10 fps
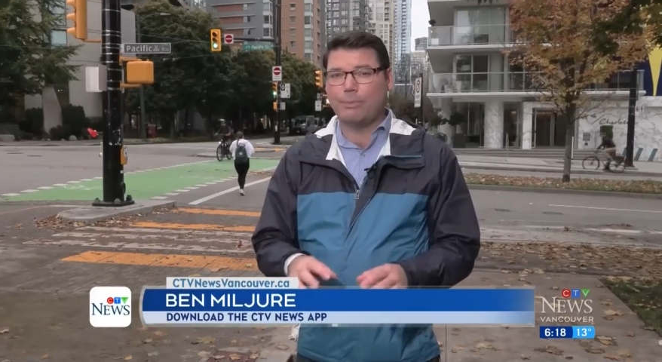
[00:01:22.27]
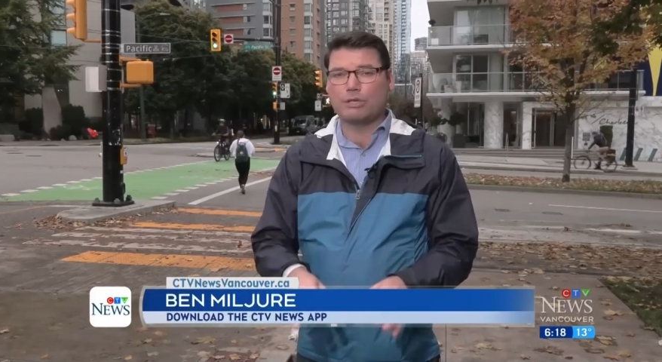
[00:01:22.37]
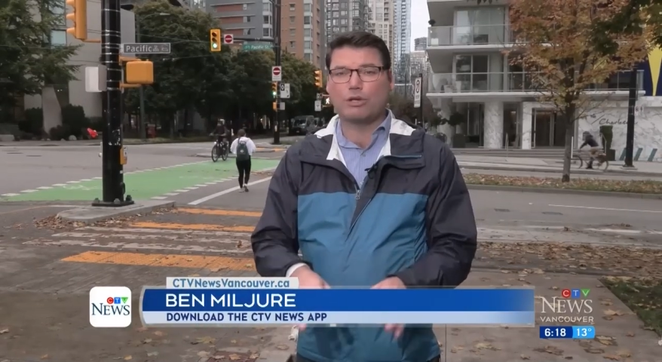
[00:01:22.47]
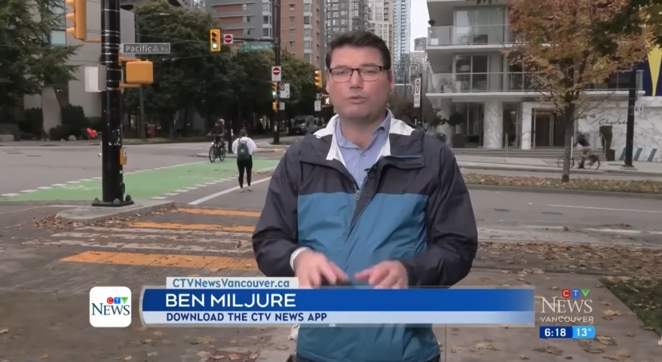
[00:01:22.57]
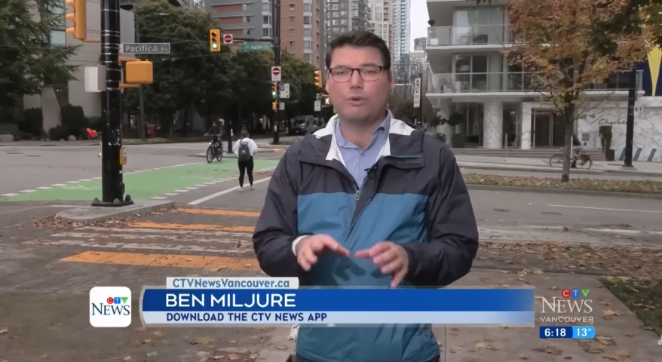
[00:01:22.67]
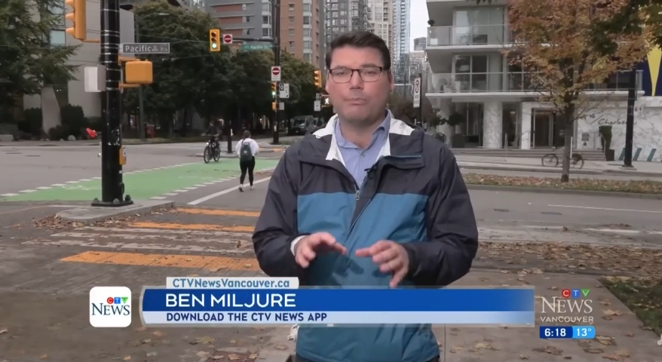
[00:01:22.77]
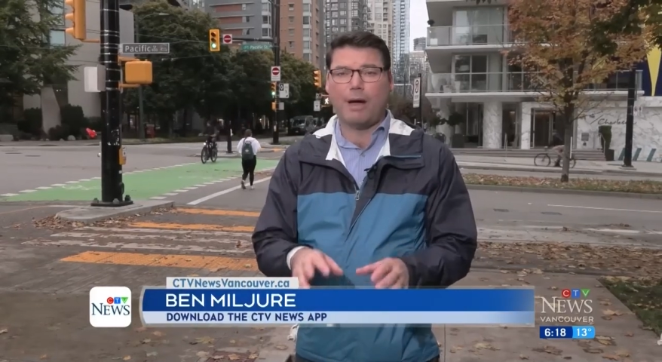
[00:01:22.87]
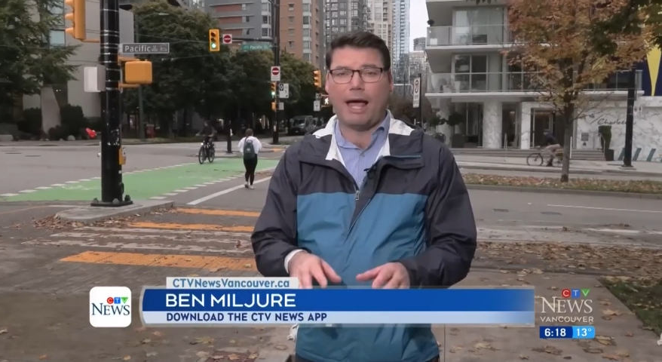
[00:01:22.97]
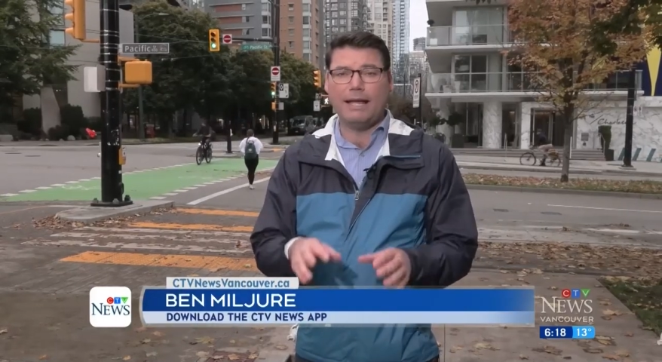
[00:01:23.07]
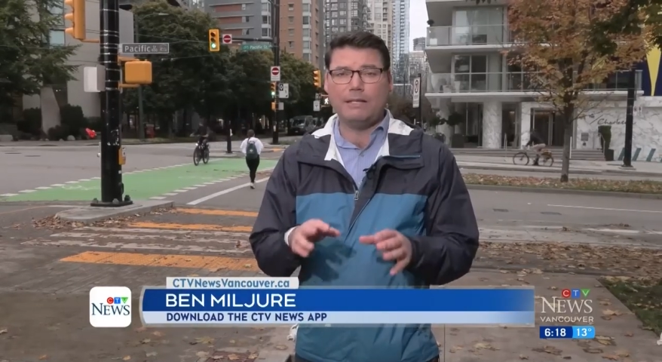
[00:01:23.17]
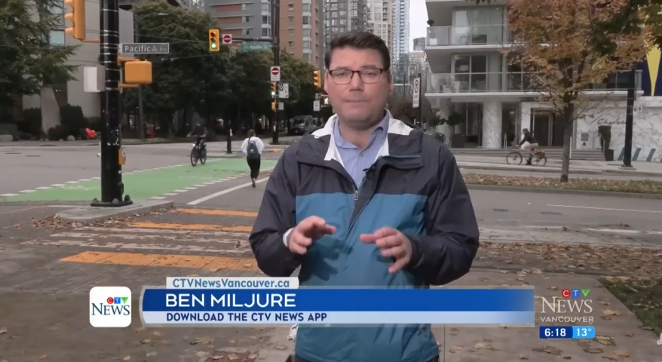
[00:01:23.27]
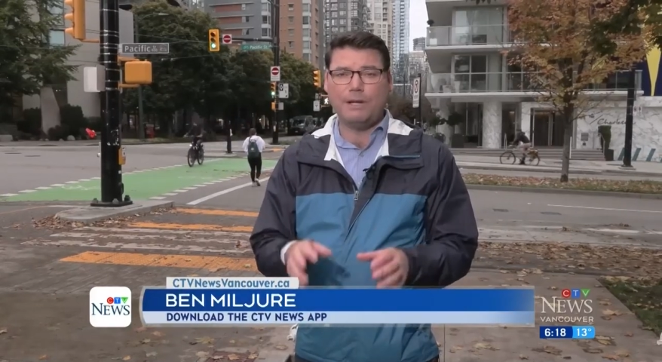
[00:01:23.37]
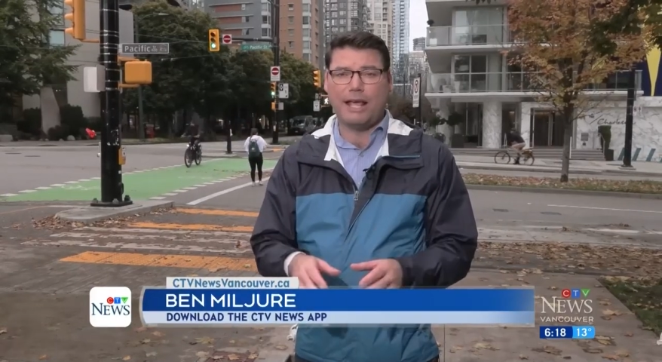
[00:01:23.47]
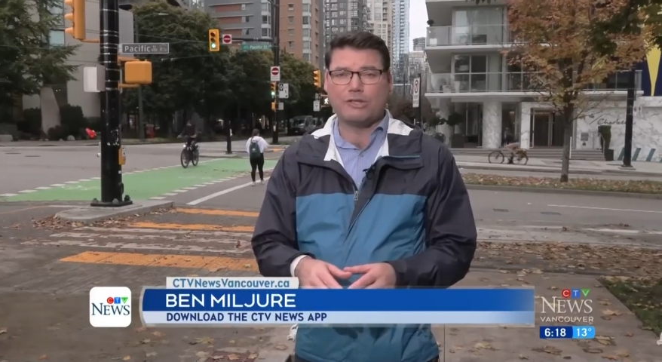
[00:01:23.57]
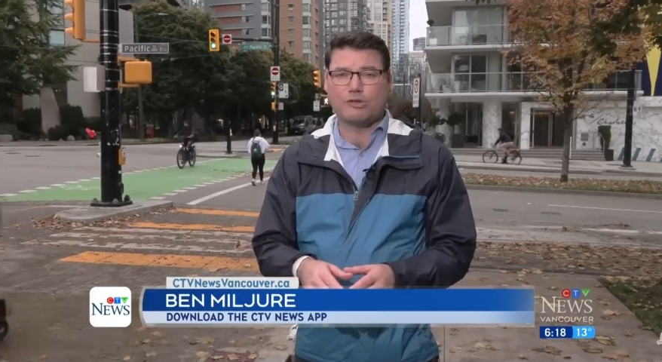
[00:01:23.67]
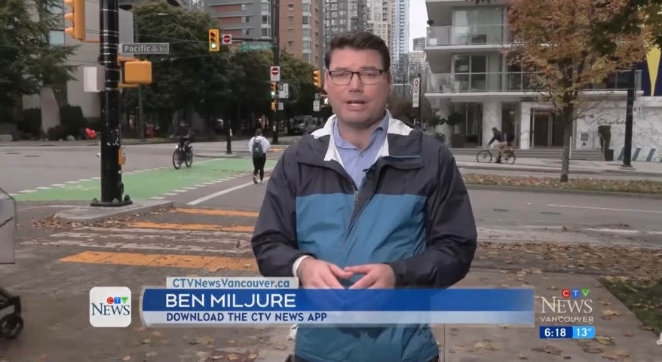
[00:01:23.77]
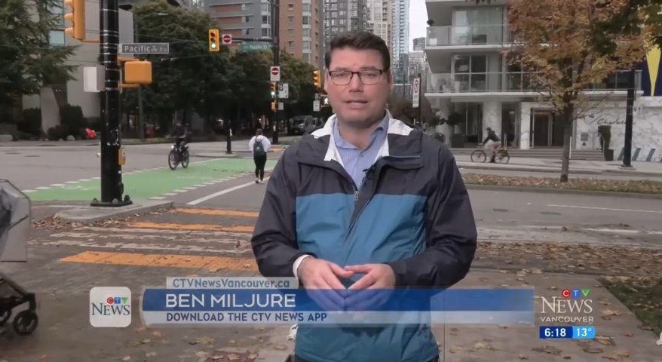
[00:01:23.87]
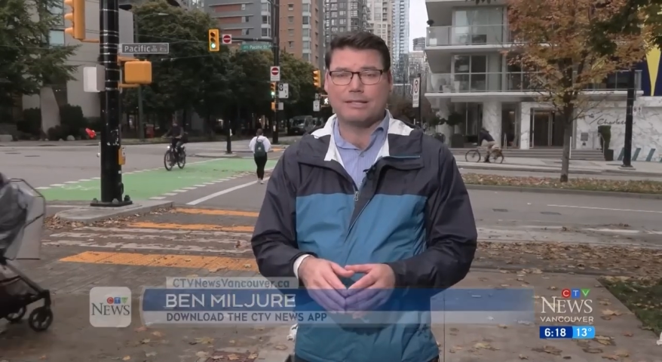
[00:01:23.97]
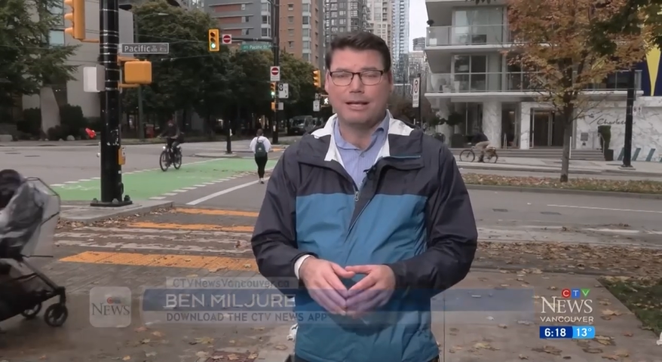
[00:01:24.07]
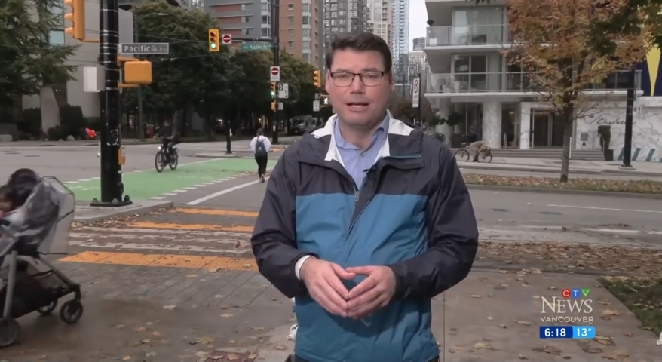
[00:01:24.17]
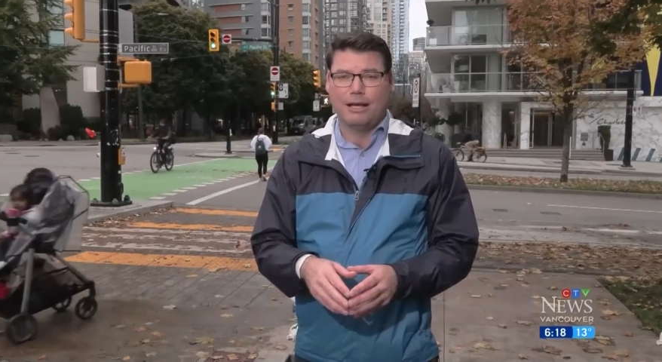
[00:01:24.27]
but to remind pedestrians